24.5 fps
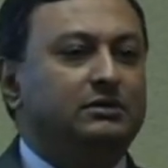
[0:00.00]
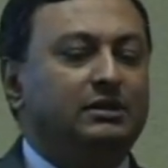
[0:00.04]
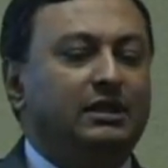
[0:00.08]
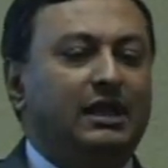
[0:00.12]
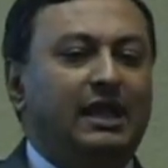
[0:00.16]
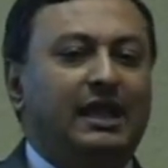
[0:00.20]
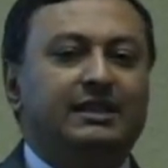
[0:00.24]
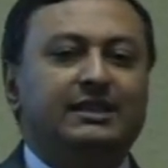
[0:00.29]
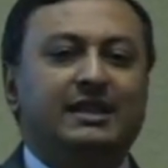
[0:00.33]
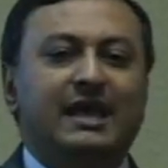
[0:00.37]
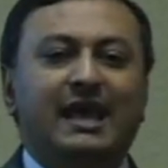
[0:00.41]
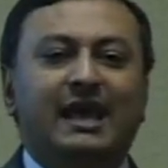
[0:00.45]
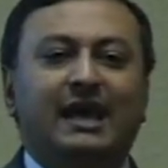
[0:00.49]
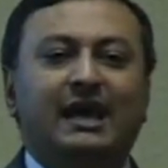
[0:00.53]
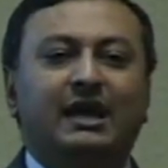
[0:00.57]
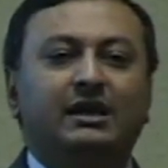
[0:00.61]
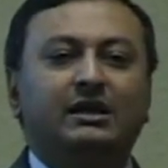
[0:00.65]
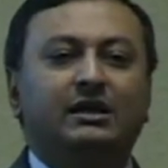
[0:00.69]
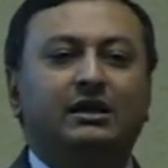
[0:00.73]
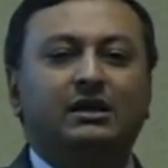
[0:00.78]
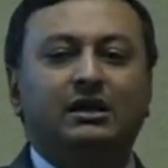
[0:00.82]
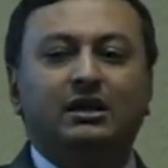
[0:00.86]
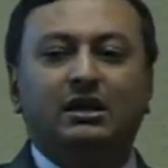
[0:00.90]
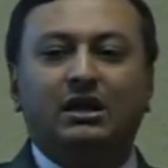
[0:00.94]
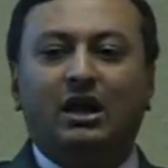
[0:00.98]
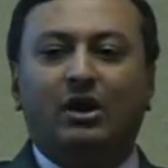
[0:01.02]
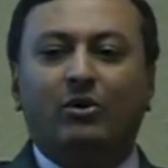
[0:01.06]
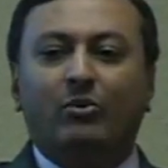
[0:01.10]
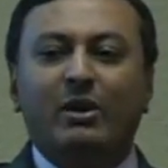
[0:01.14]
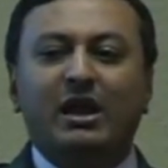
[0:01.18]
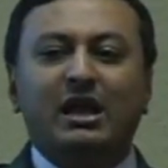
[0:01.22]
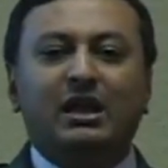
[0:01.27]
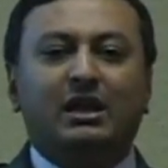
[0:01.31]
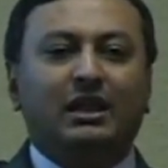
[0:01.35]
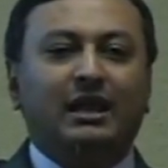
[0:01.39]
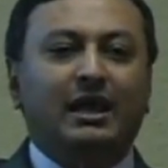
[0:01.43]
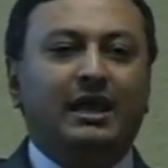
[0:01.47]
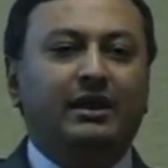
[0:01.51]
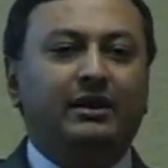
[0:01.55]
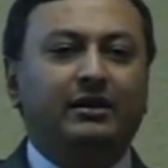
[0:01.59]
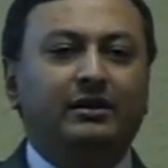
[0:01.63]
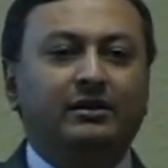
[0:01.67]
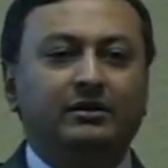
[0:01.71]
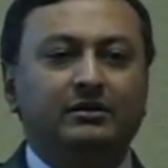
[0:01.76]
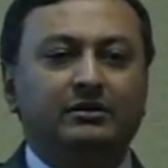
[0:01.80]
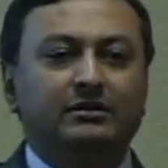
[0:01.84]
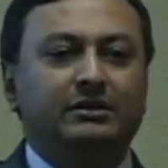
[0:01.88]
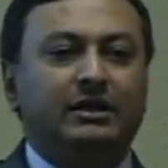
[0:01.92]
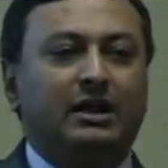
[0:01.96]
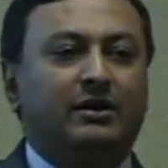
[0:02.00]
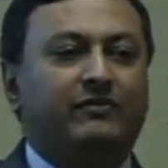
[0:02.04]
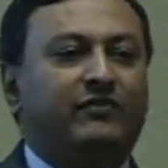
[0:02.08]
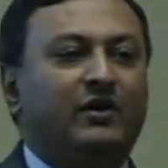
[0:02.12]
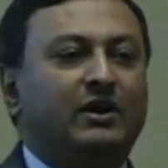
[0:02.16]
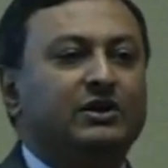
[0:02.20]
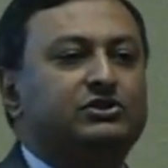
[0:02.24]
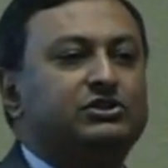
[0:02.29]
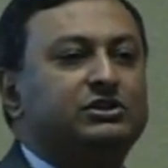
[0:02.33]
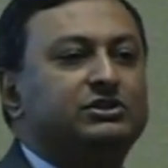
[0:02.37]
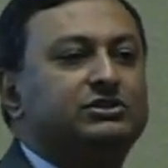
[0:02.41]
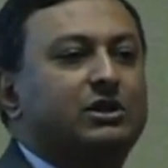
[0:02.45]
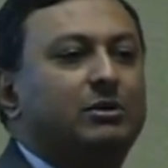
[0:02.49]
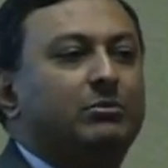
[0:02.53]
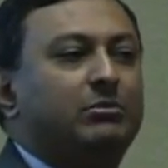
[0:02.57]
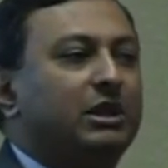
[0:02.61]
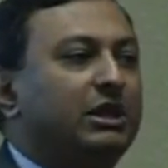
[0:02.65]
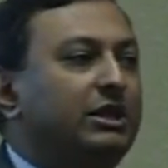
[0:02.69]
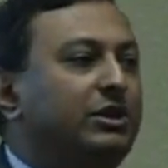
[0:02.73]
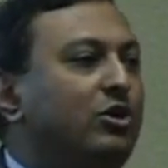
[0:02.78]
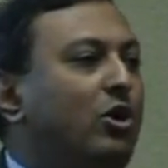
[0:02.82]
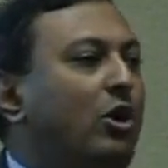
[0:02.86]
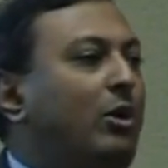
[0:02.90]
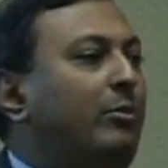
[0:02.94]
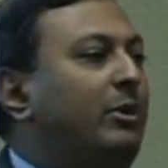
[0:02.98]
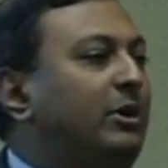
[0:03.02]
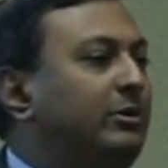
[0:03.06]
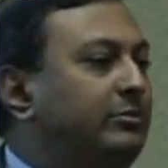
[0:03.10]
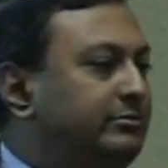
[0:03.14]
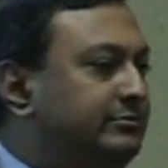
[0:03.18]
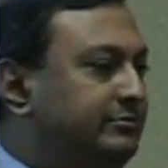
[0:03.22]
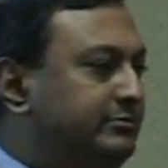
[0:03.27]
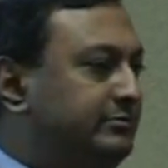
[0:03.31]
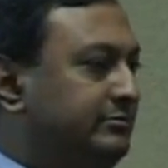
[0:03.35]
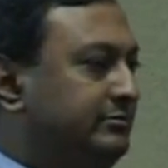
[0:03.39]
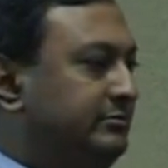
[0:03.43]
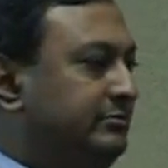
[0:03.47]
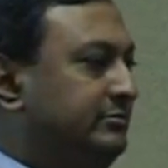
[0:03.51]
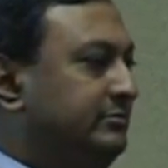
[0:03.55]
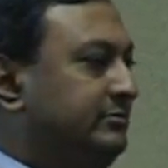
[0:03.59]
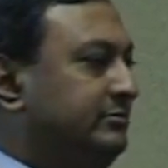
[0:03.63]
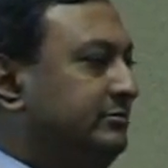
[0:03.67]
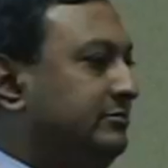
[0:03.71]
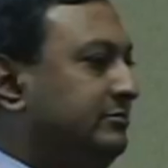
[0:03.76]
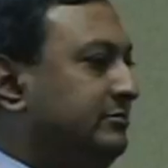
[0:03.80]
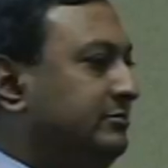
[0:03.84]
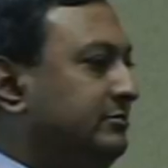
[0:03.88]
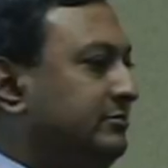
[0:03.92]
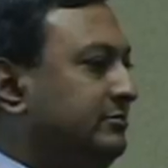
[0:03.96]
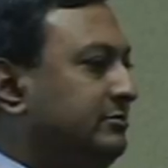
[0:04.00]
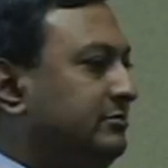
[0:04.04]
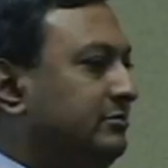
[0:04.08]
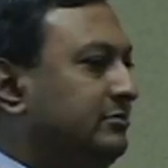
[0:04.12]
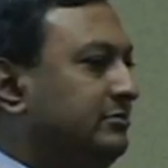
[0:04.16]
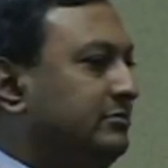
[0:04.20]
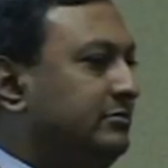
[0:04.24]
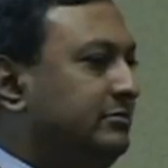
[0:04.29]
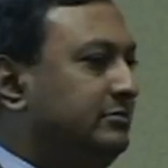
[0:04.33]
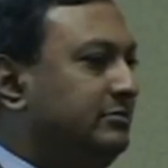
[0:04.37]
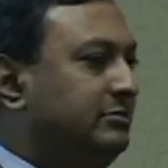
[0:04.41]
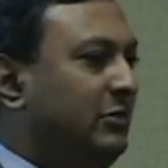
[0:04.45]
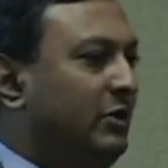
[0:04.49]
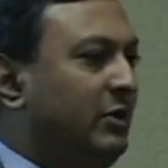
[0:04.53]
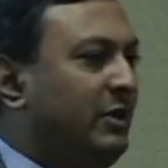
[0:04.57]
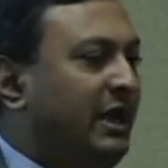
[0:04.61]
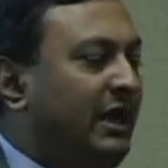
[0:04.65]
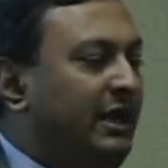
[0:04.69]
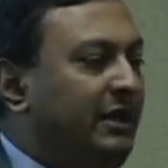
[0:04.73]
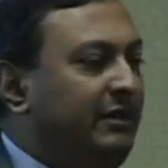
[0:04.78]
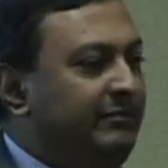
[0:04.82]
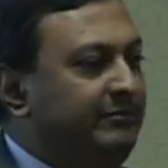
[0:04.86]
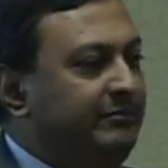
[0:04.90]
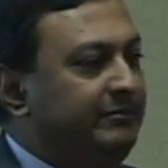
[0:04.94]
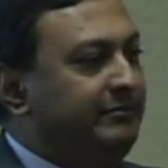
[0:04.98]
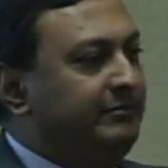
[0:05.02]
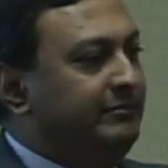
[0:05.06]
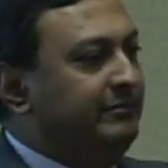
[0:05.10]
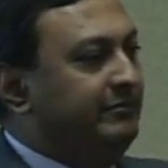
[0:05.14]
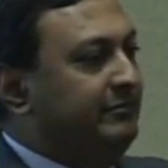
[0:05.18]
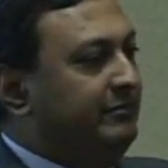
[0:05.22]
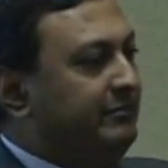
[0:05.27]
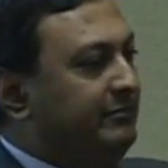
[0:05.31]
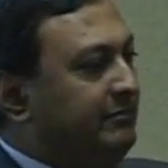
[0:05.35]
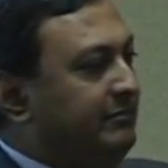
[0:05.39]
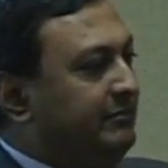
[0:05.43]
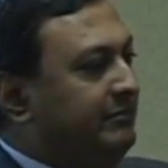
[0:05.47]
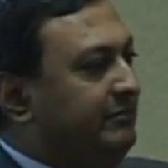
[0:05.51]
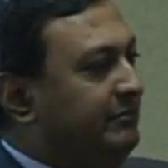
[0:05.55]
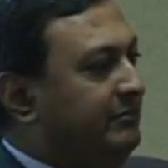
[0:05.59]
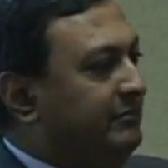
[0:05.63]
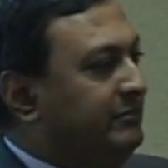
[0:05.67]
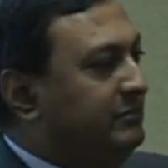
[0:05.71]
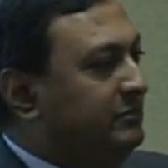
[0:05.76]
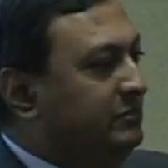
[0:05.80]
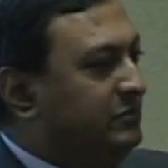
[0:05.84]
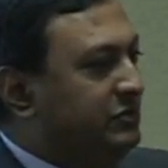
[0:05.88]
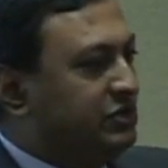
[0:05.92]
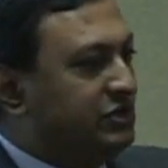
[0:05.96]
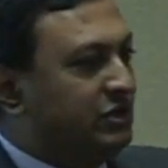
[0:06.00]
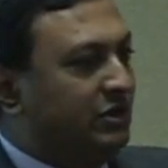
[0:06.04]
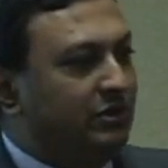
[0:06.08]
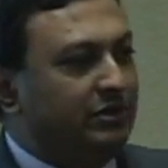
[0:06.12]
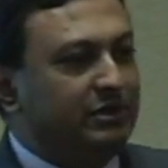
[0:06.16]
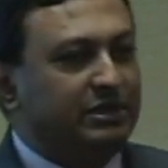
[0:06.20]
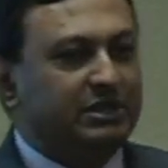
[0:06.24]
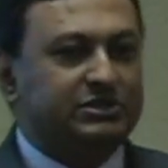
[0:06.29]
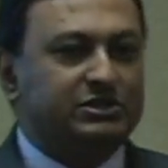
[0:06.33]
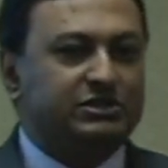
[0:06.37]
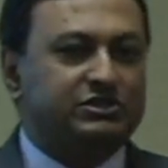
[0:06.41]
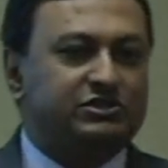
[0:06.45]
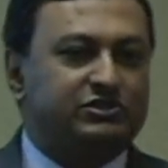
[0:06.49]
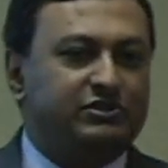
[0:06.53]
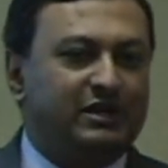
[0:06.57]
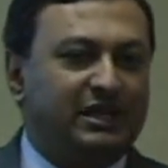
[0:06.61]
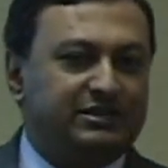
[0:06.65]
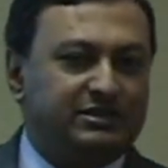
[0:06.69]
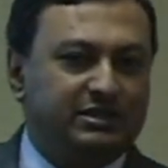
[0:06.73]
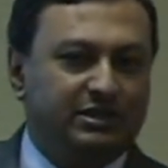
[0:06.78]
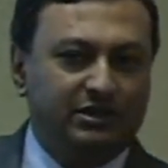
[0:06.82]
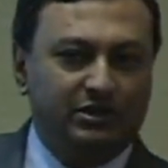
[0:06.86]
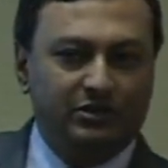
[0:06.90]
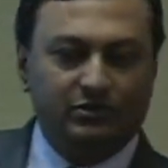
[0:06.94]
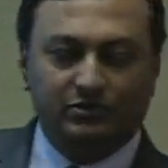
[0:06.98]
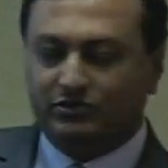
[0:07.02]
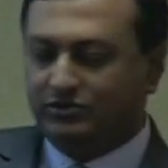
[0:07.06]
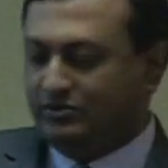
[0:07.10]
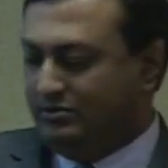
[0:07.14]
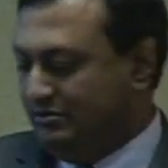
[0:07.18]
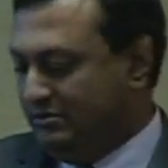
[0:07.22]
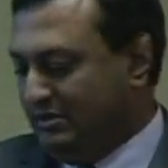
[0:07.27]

And then a week later, their function is completely normal. Okay? So this is stress induced.